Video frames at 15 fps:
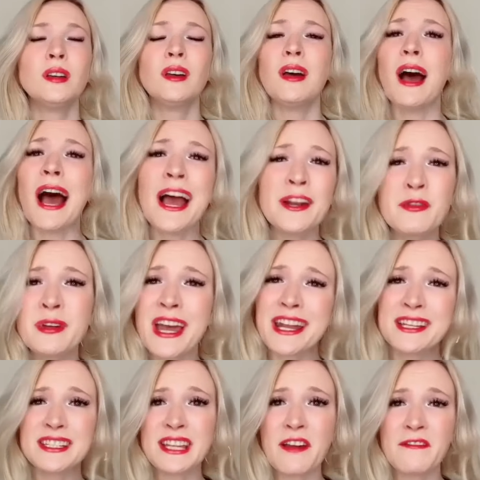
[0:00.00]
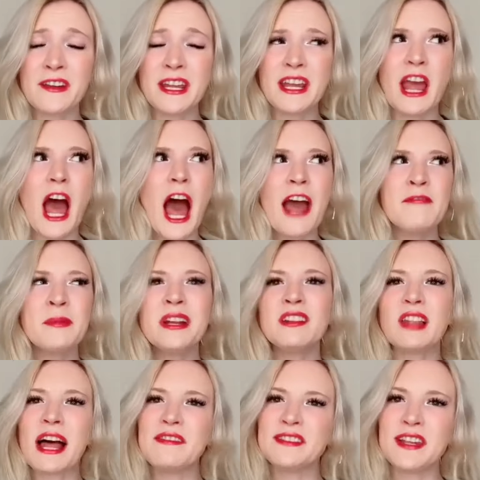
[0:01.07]
I don't get it, Stephanie. I've been alive
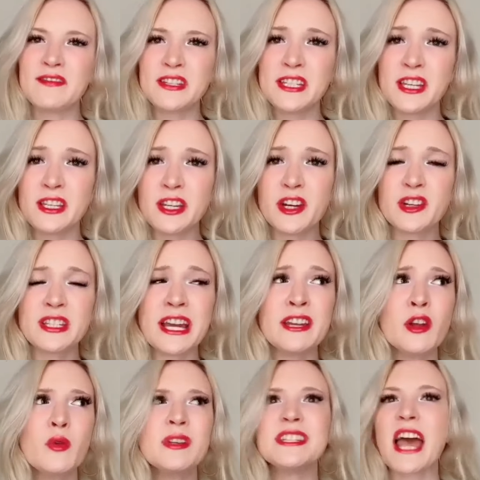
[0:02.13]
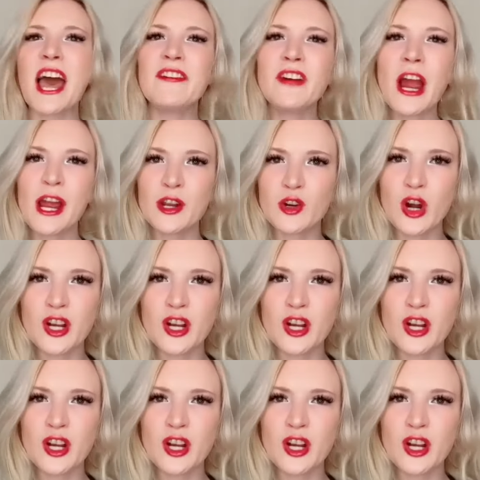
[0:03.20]
17 years, and no one's ever had a crush on...